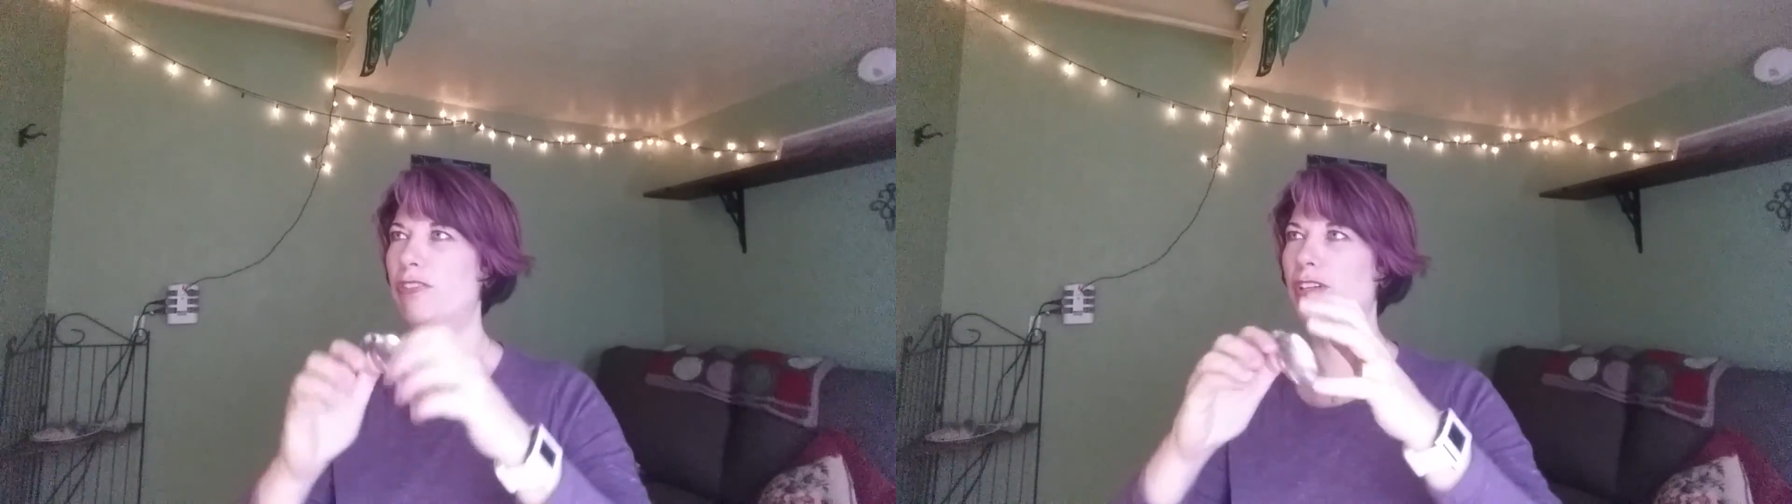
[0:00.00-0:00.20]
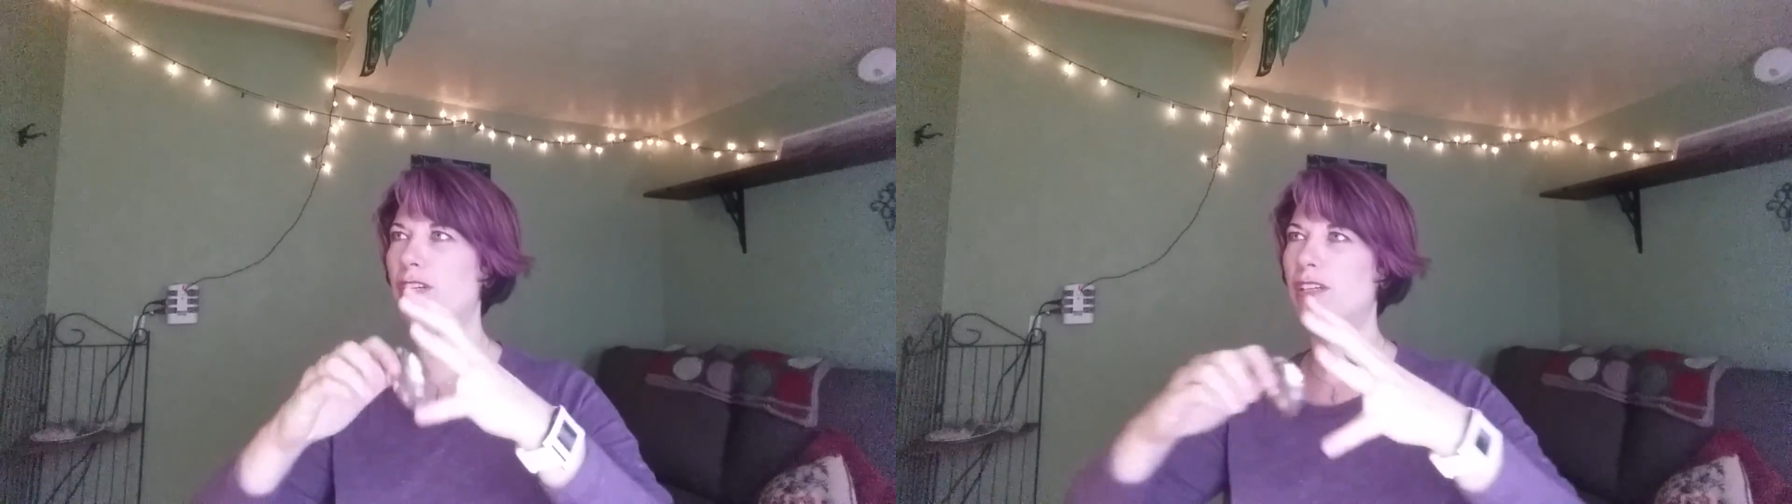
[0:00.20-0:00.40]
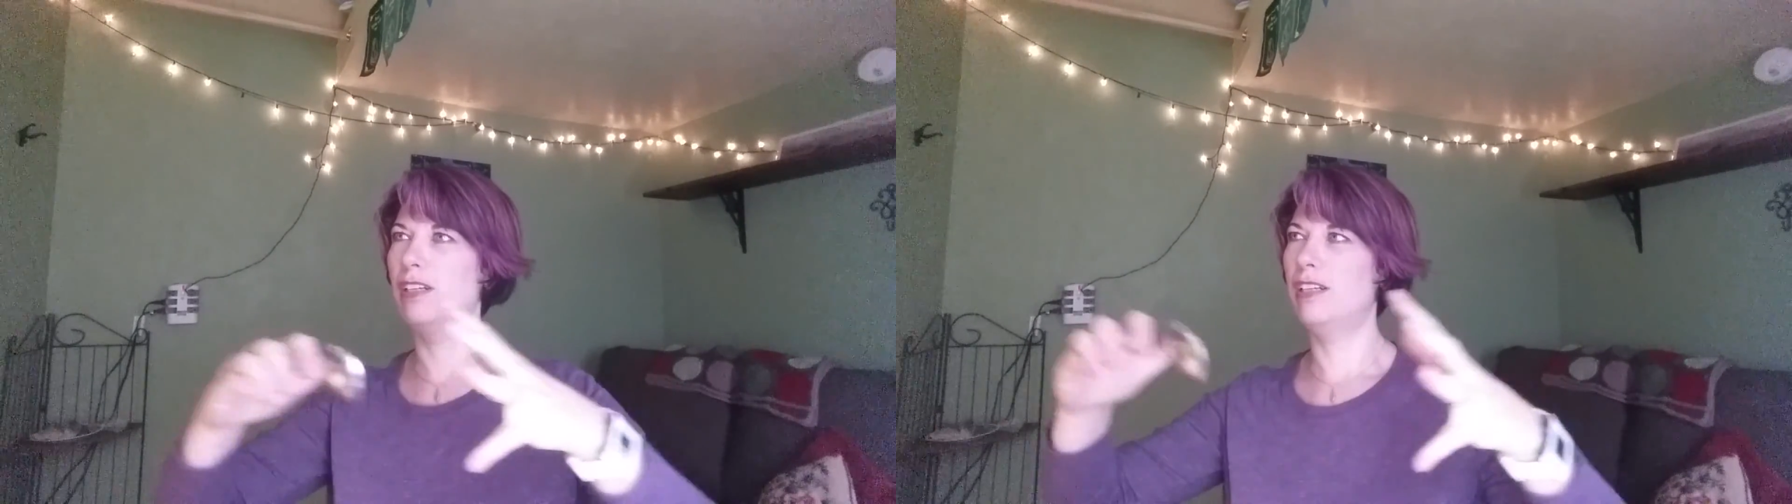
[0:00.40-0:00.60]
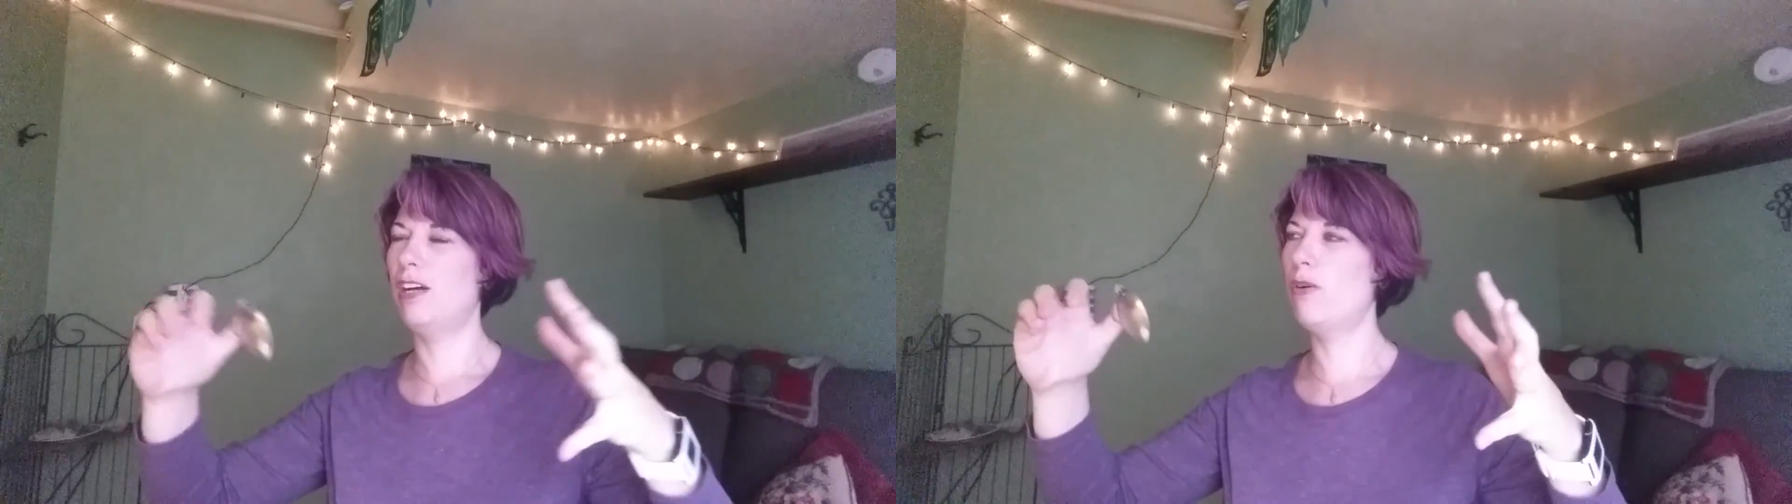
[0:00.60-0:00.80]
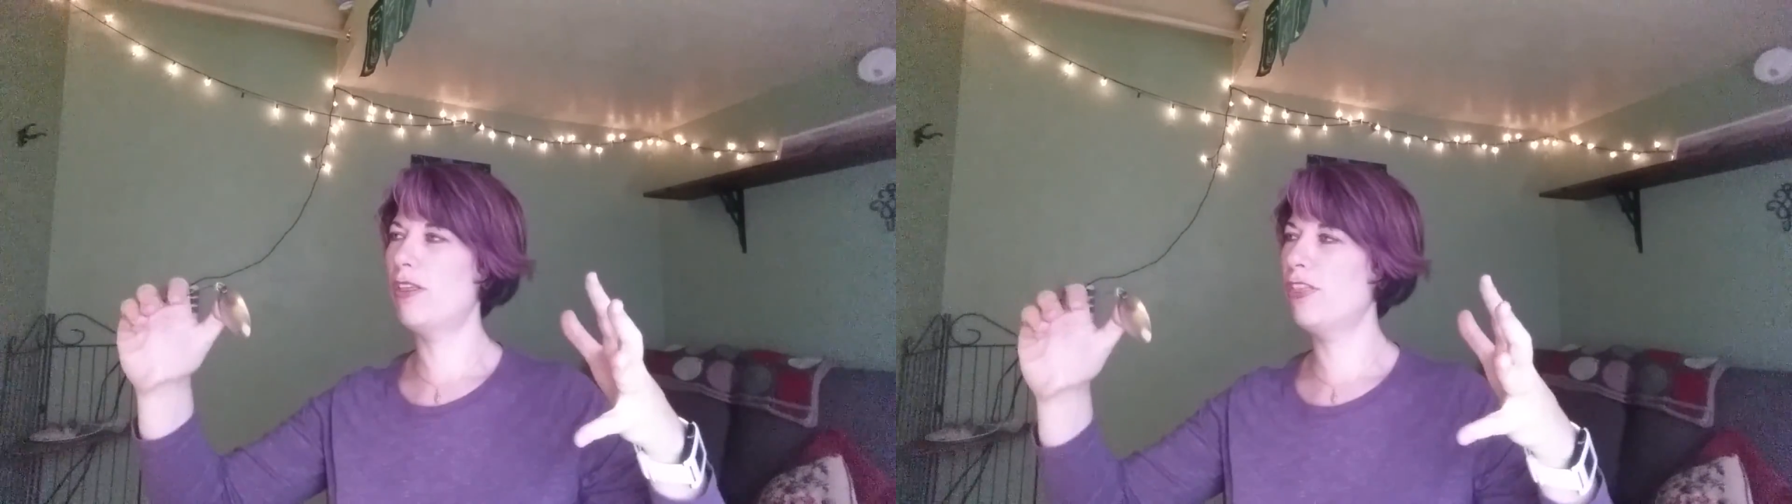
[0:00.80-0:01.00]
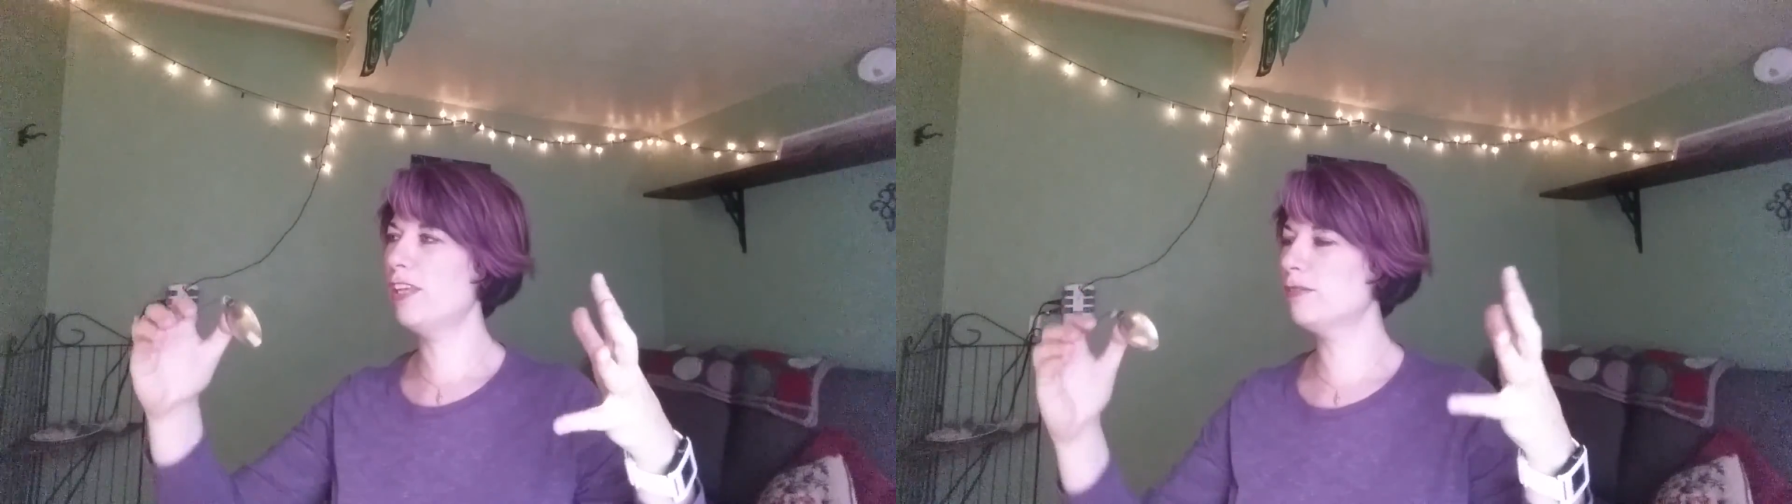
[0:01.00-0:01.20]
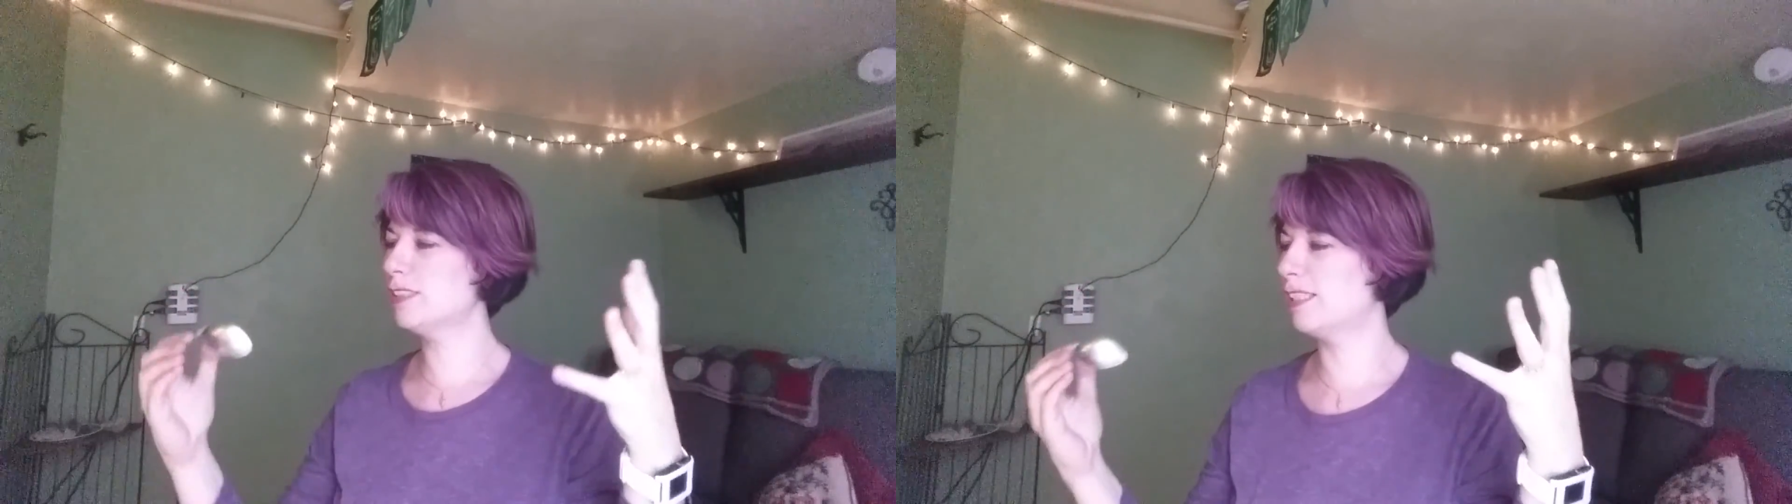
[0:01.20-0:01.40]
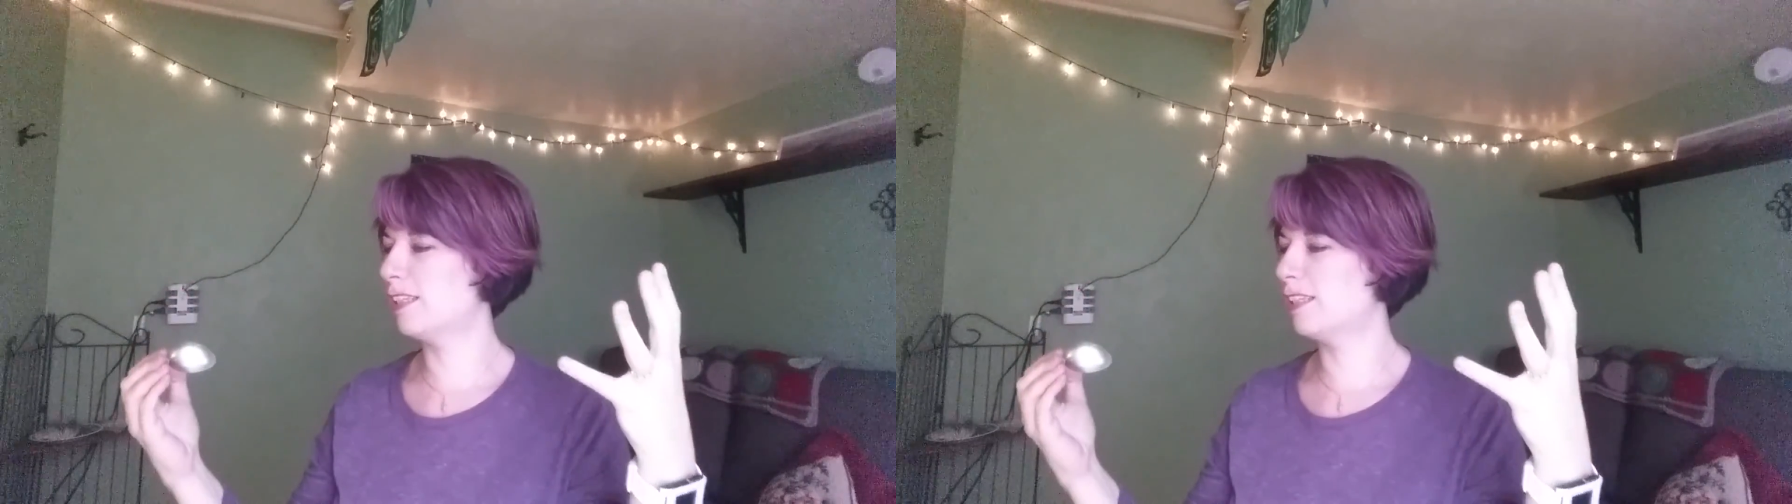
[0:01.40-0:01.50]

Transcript: the, I think it was